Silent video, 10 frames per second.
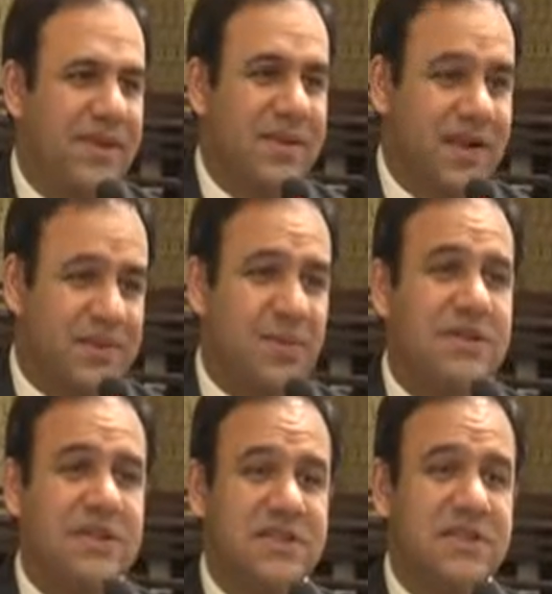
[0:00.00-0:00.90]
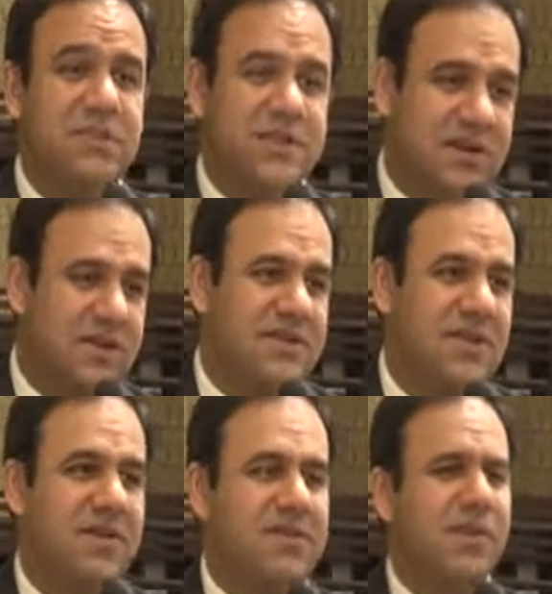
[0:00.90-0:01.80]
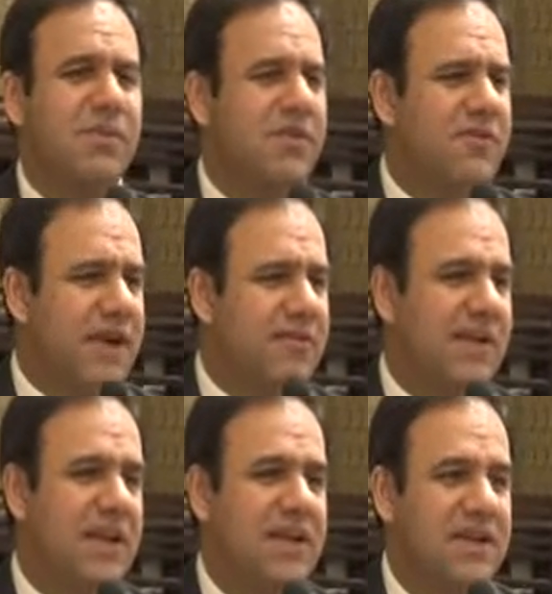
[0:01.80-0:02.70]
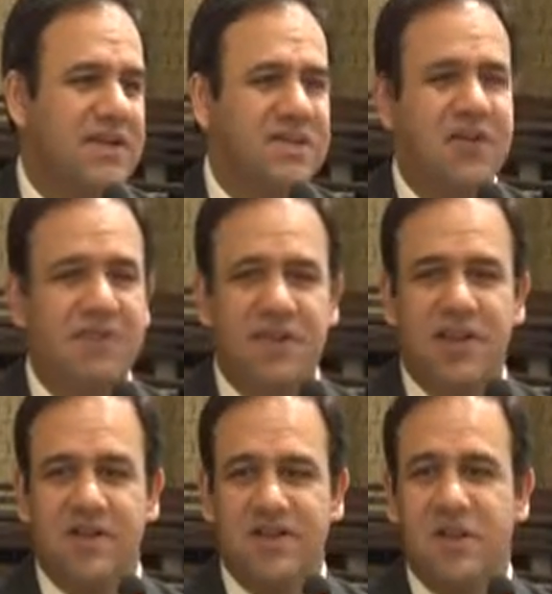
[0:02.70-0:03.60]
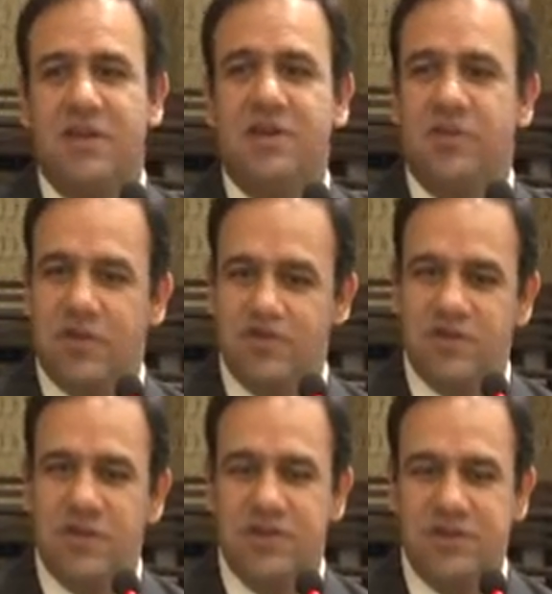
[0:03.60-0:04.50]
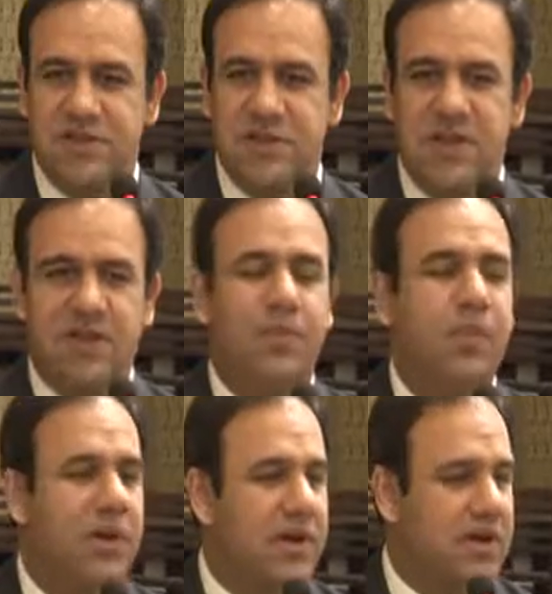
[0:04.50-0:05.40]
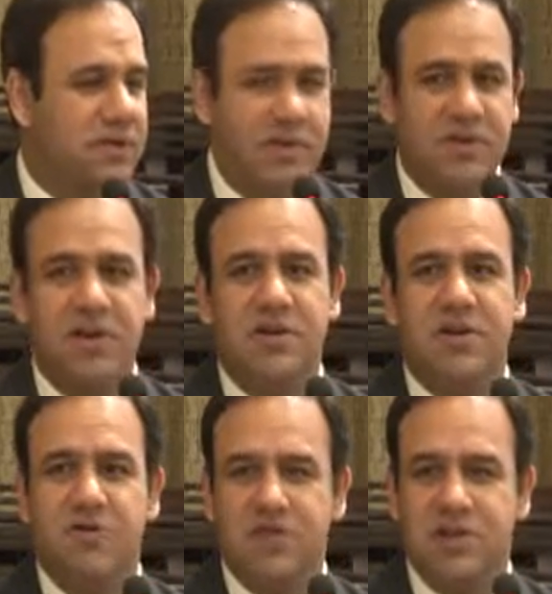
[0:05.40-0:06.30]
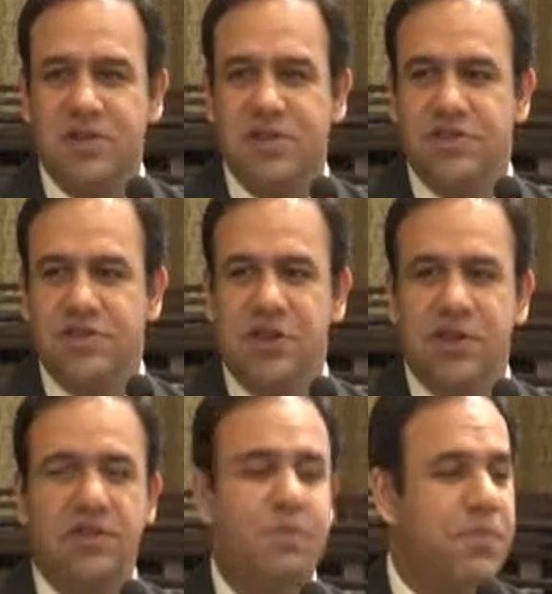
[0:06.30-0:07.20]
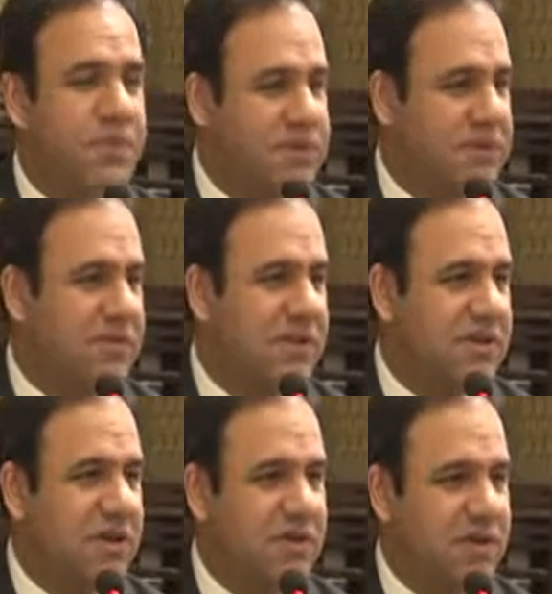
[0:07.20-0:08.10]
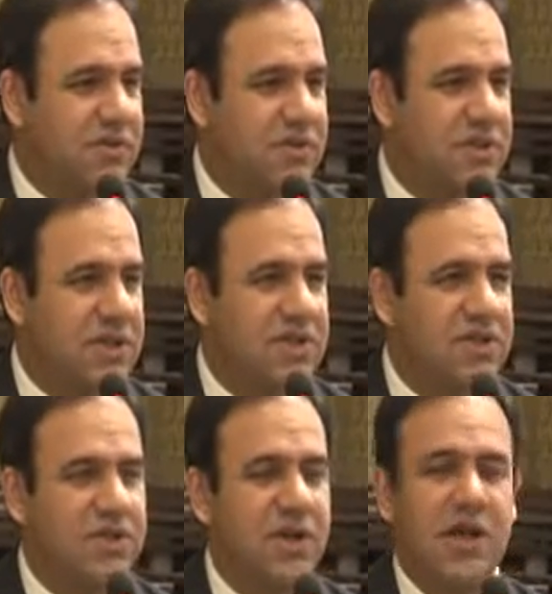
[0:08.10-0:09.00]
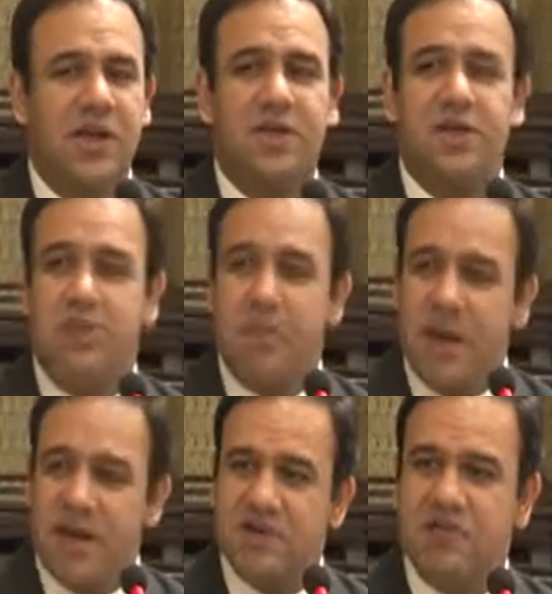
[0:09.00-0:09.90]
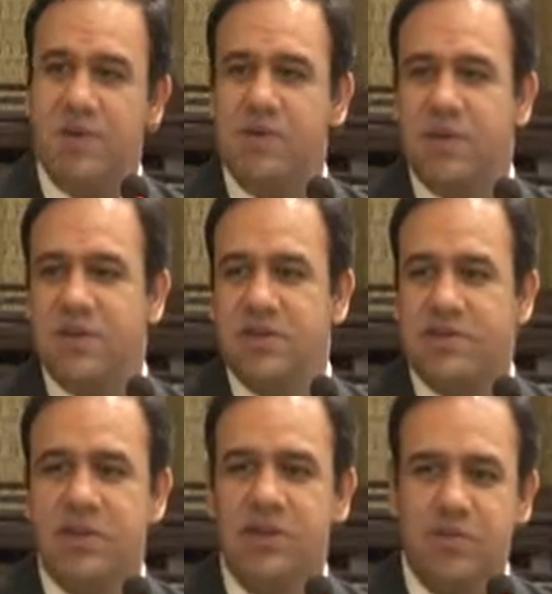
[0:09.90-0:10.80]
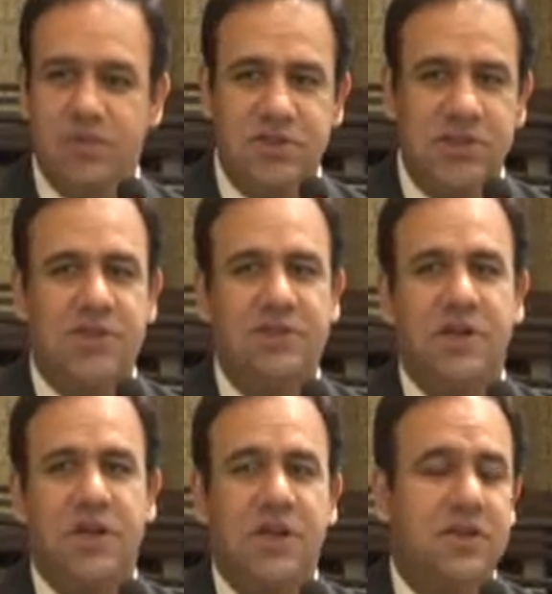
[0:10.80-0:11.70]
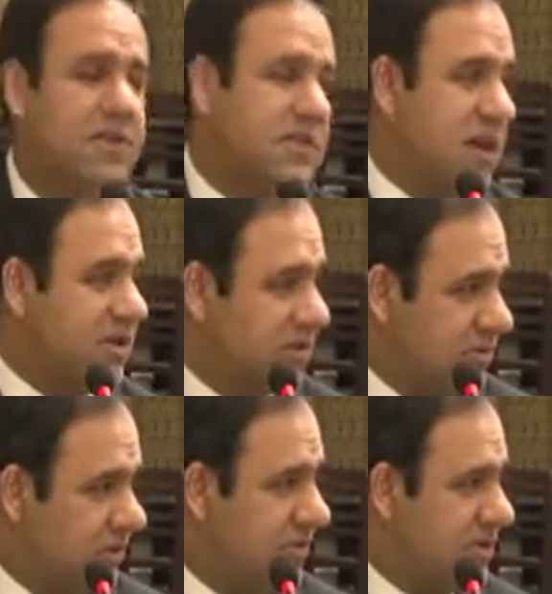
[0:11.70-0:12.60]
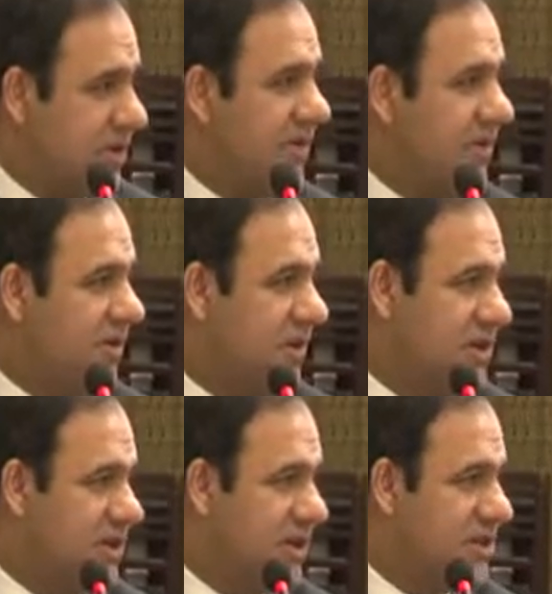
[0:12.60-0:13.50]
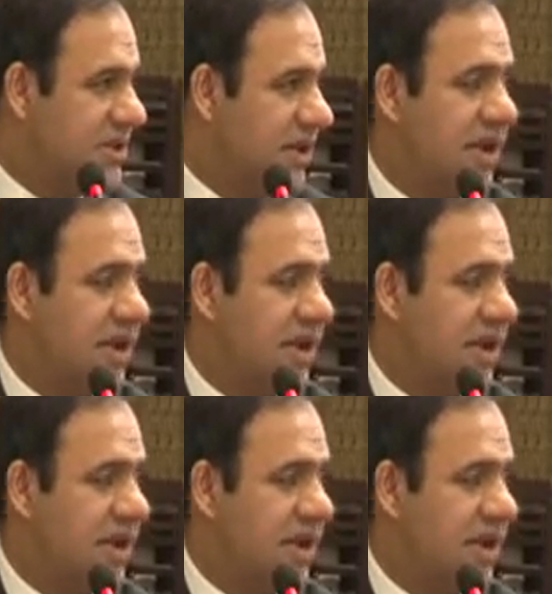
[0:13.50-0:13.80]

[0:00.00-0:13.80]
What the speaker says: That's about 60% of this country. In about 5-10 years, everything in this country would have changed. The politics of this country would change. The business of this country would change. The demands of people in this country would change. The standards of service delivery will change.